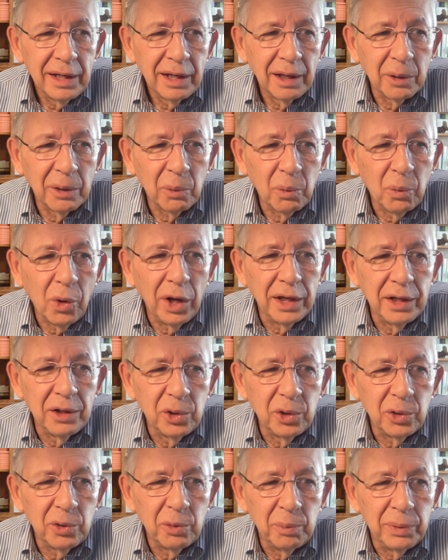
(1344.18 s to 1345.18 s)
one
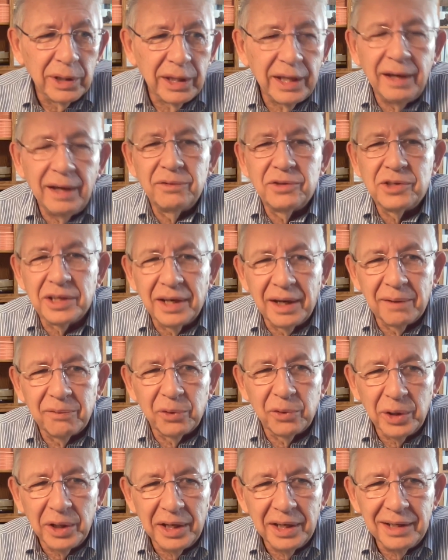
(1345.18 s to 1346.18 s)
who believes that
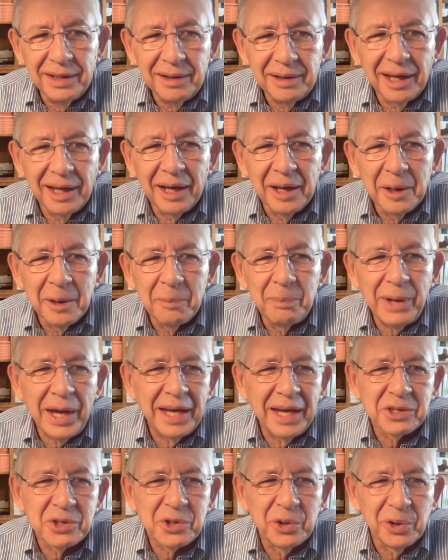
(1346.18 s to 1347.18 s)
every
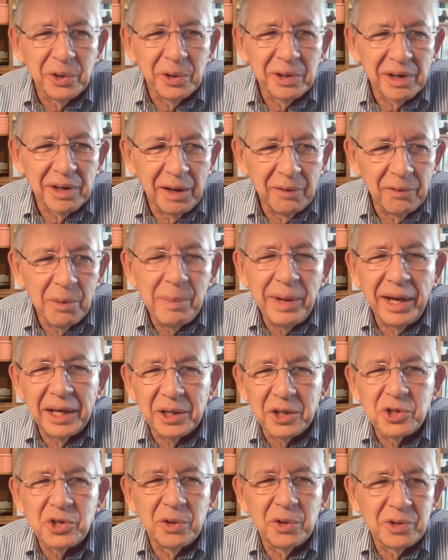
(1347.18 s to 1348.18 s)
pastor of a
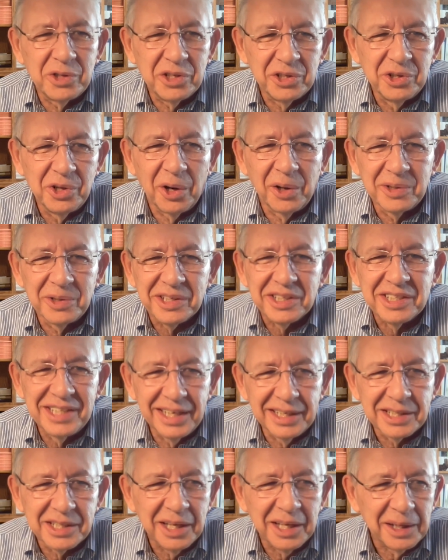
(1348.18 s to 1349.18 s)
megachurch is
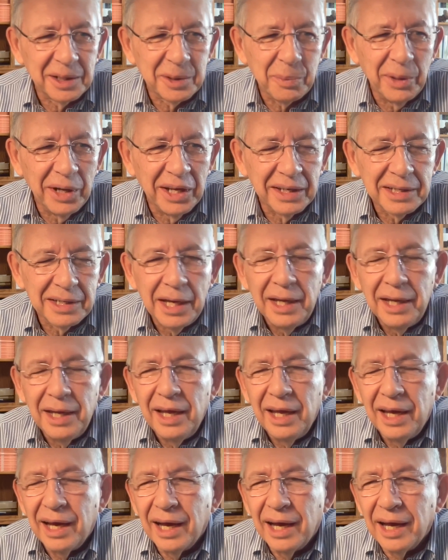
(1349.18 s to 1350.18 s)
narcissistic, but
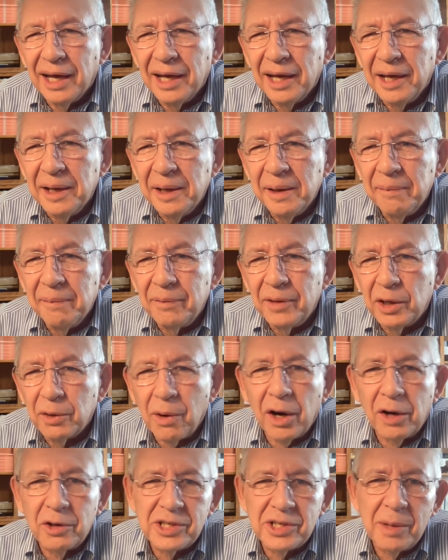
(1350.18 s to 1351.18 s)
there
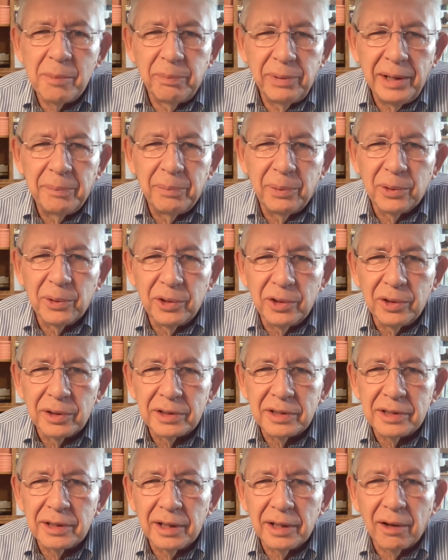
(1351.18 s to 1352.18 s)
are some people that
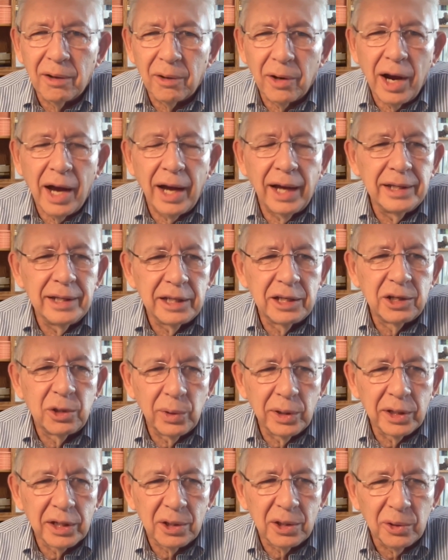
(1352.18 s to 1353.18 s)
are highly
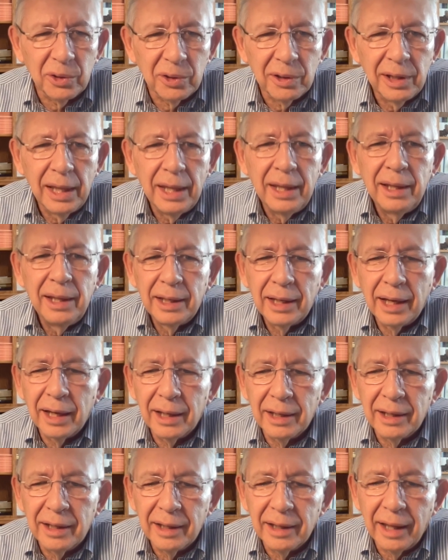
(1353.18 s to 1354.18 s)
critical
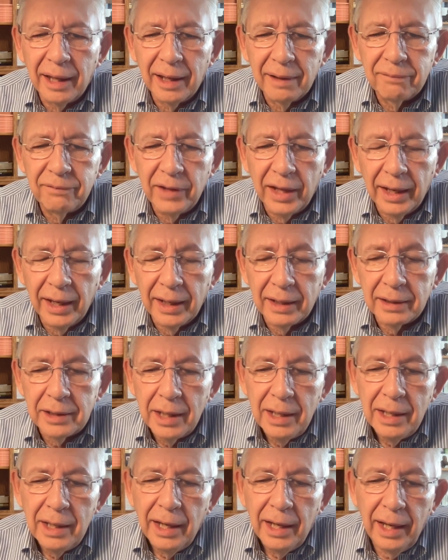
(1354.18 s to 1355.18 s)
of that.
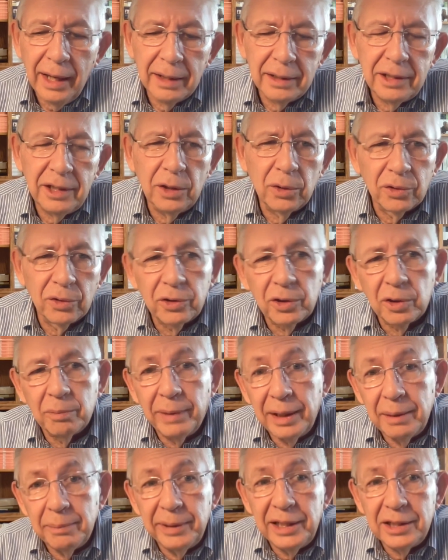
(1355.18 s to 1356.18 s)
And, there
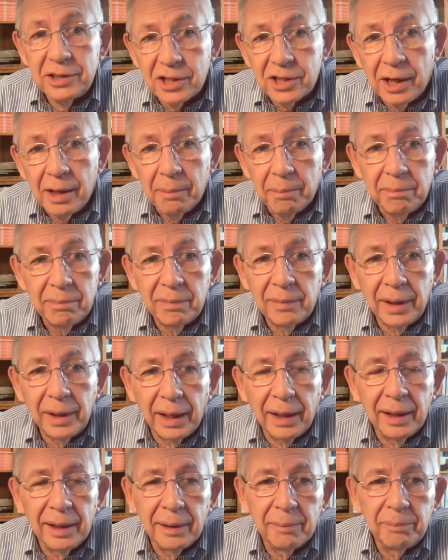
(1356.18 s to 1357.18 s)
may be some,
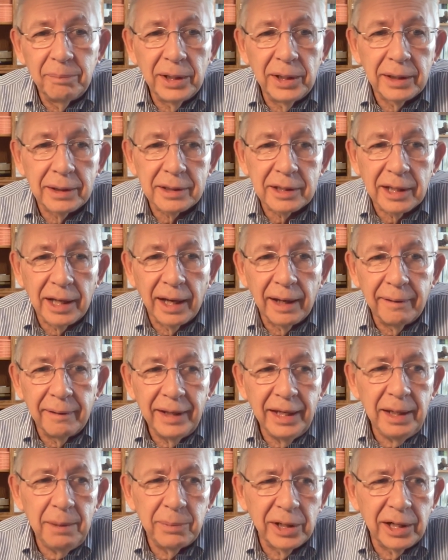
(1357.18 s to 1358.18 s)
but
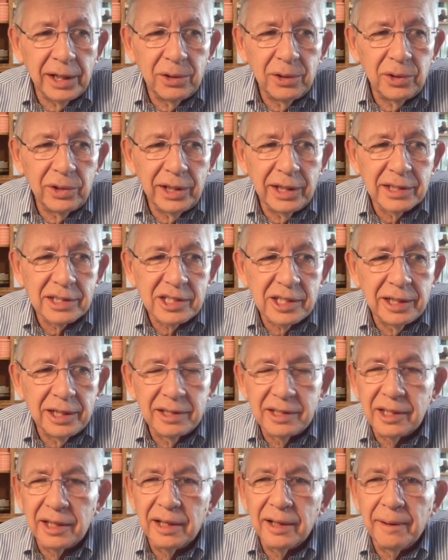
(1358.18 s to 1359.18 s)
anybody who gets
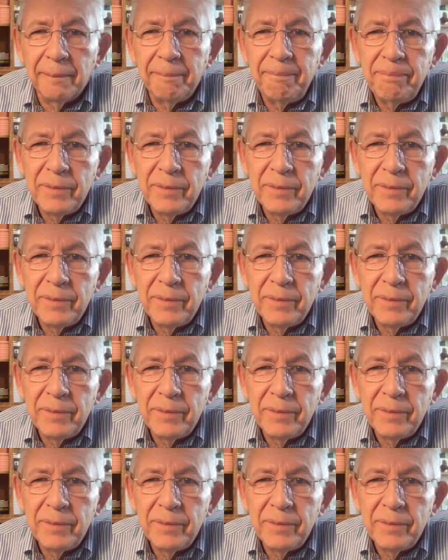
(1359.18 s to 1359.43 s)
into